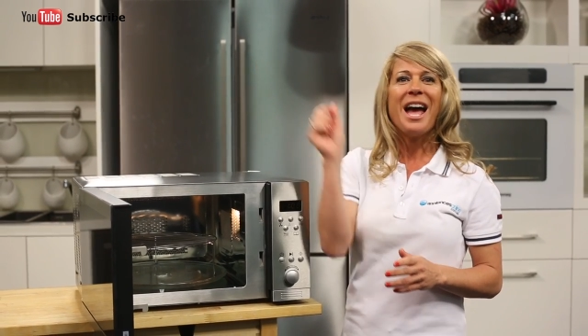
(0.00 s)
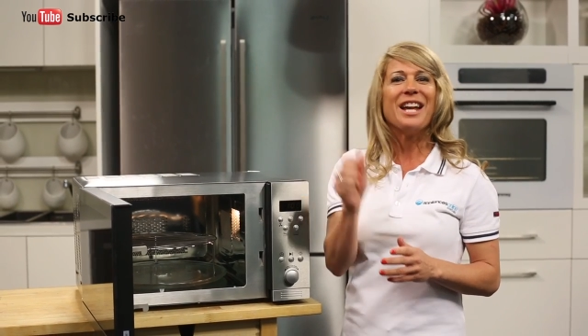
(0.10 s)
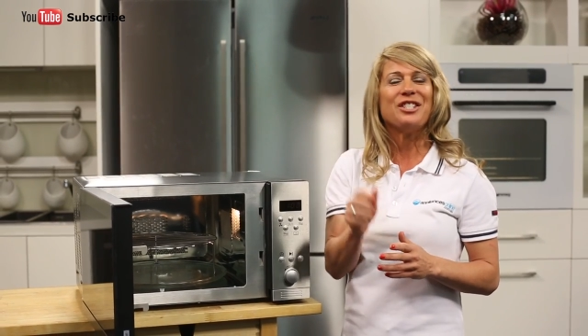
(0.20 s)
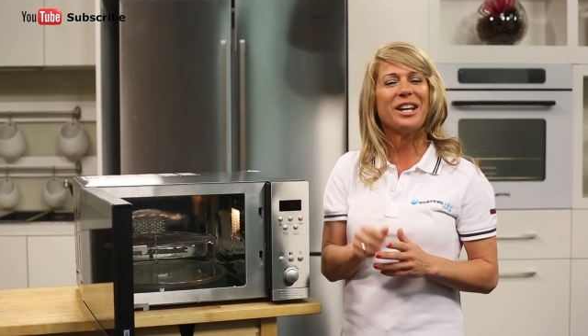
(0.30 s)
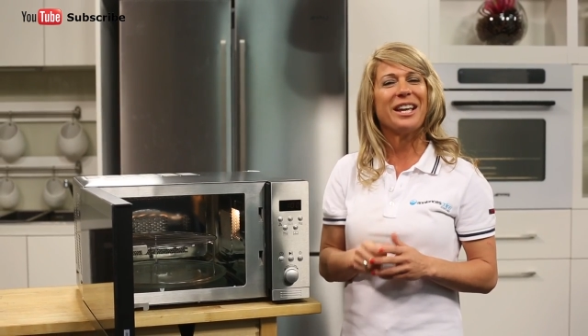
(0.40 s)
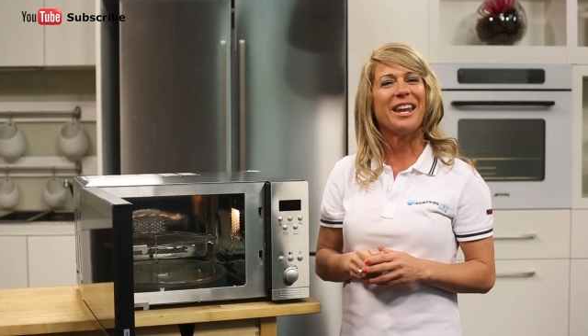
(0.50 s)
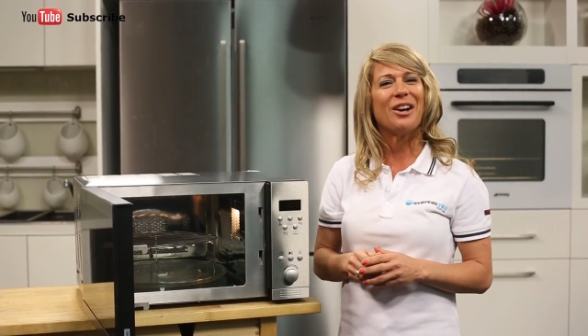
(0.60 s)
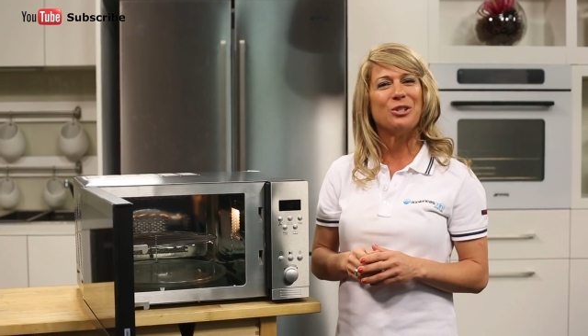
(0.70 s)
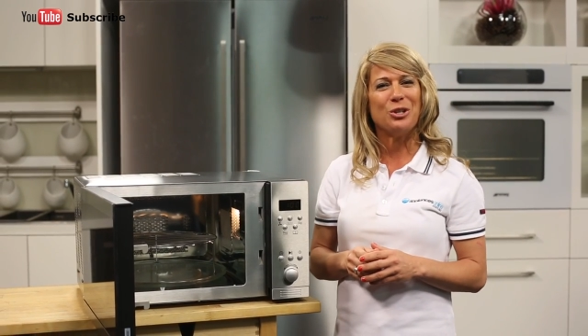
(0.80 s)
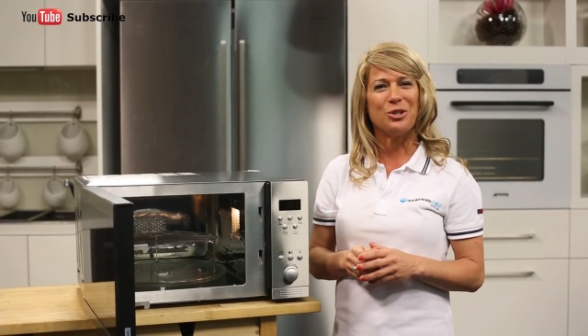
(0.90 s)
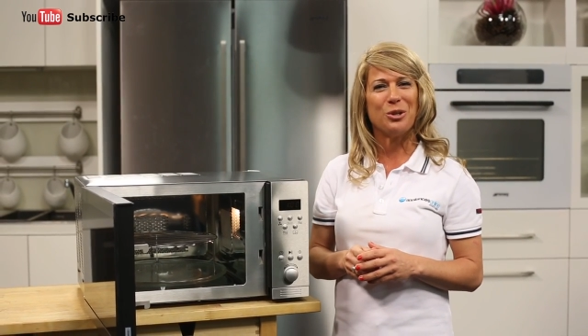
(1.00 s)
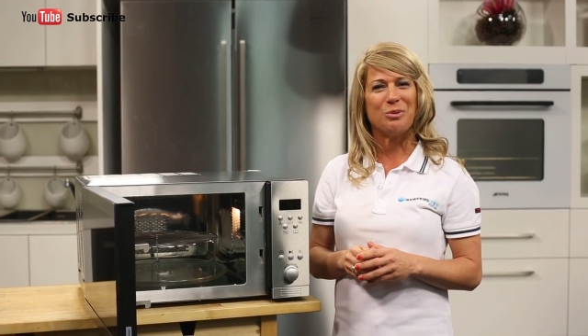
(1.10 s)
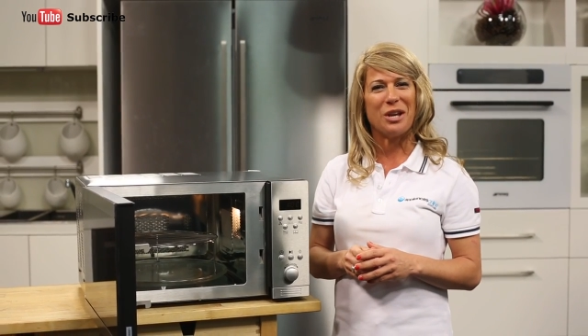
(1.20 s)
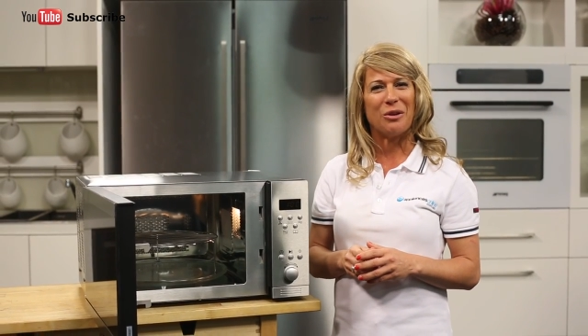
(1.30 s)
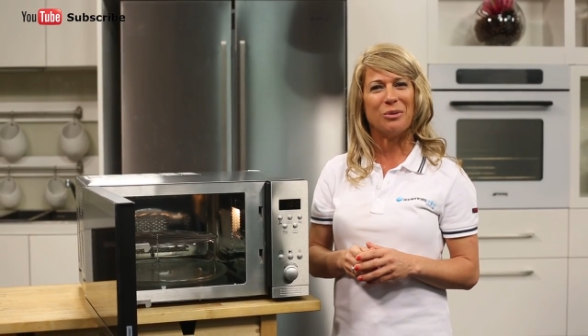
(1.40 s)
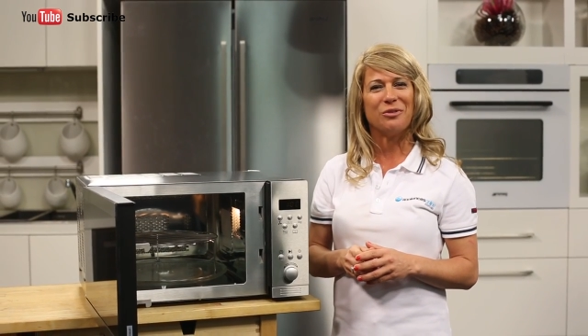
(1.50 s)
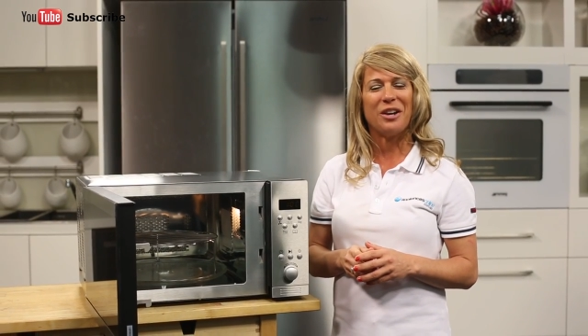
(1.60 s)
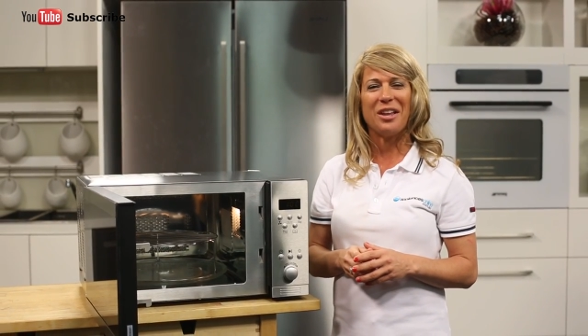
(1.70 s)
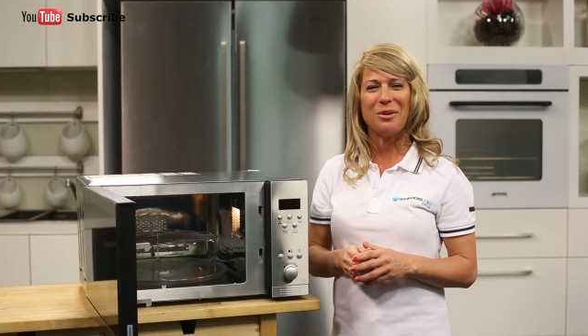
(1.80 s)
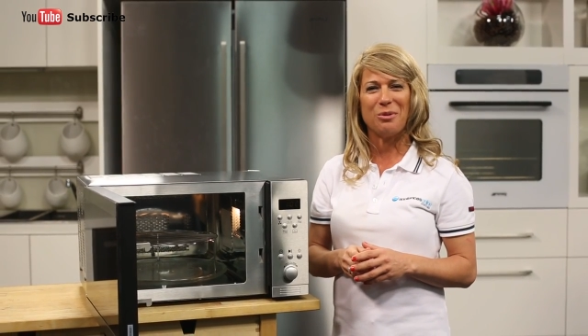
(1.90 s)
and check out our YouTube channel
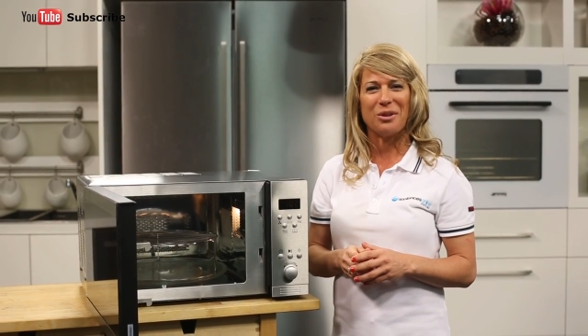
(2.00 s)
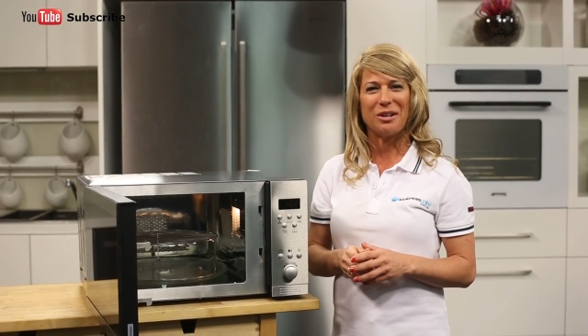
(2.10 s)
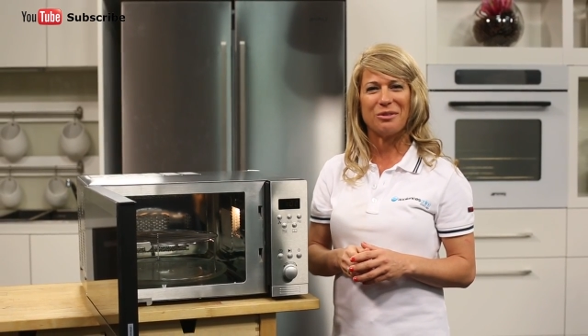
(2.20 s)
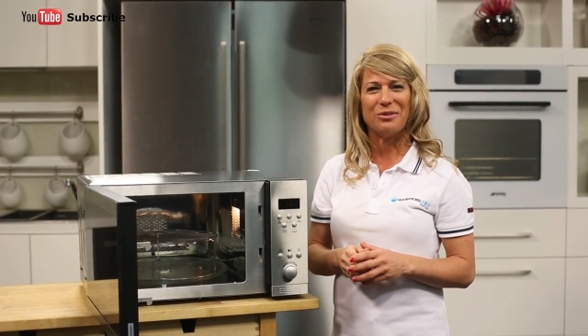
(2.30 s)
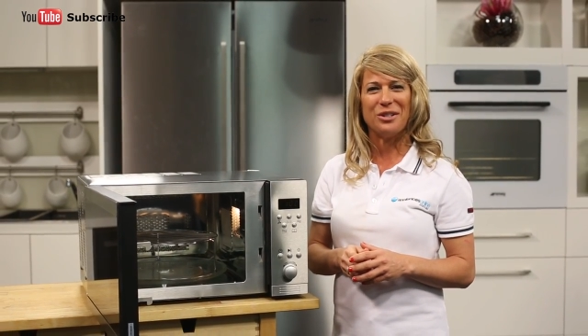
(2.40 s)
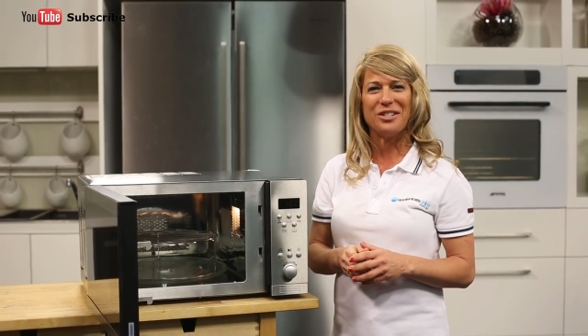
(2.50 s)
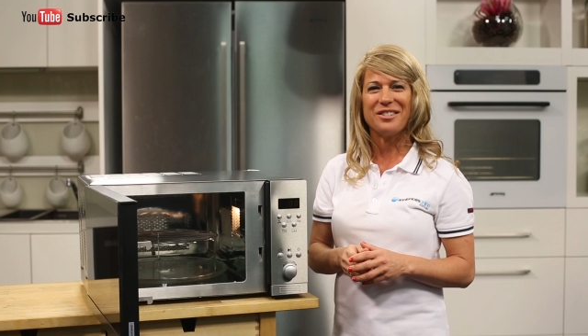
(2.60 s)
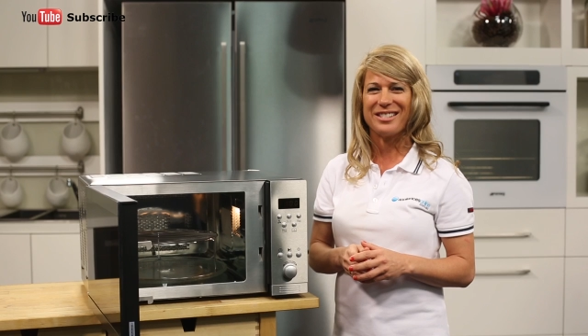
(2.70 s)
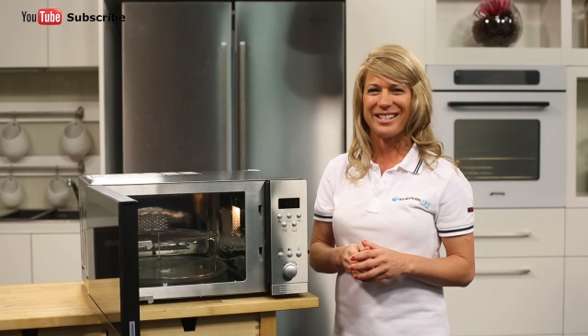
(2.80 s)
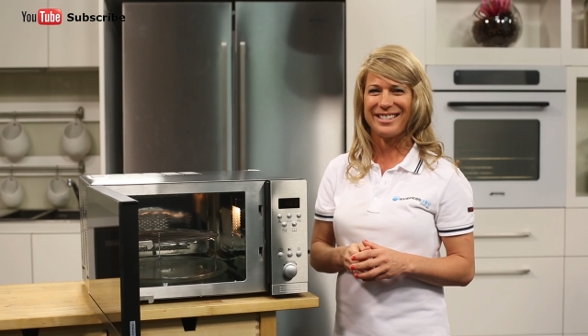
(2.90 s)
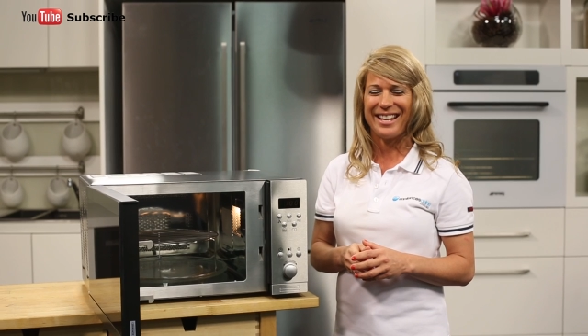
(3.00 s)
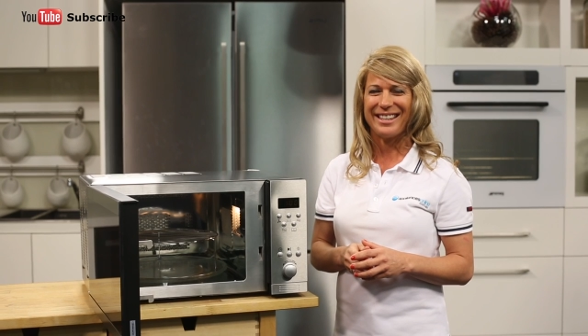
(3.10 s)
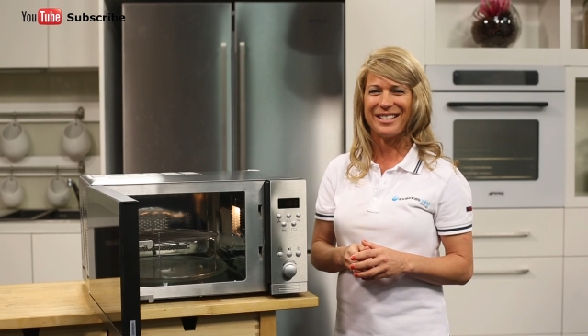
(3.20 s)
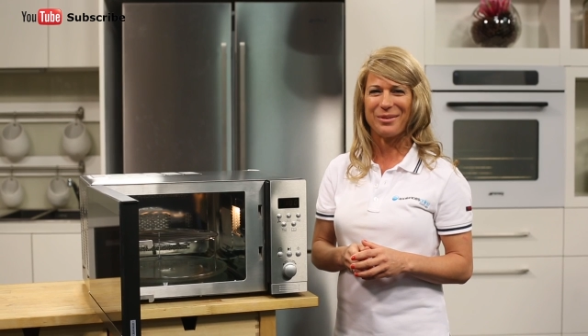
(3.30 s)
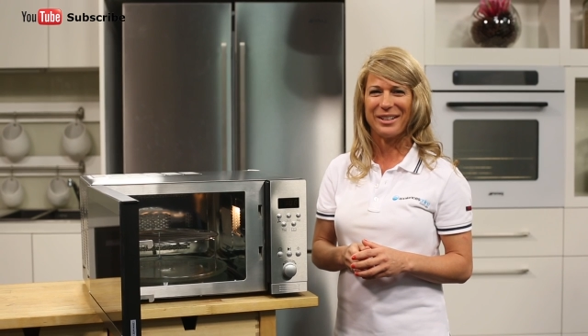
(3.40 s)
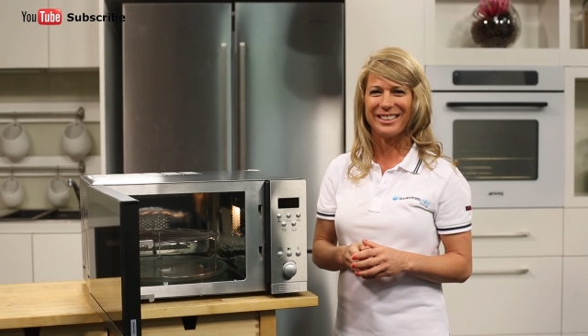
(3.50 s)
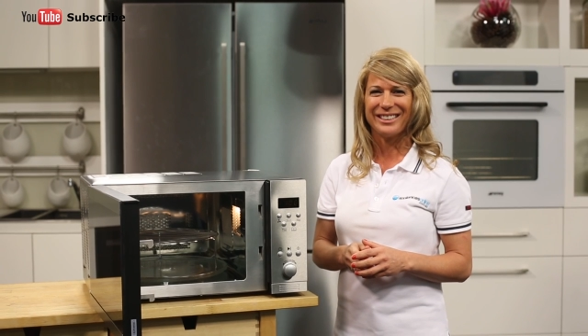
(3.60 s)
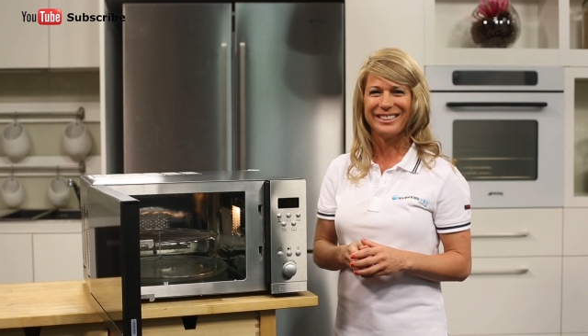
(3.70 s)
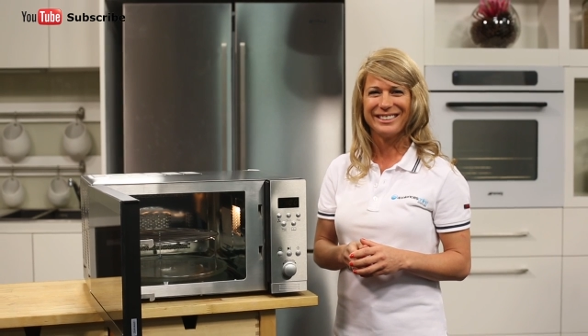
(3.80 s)
for other product reviews just like this one.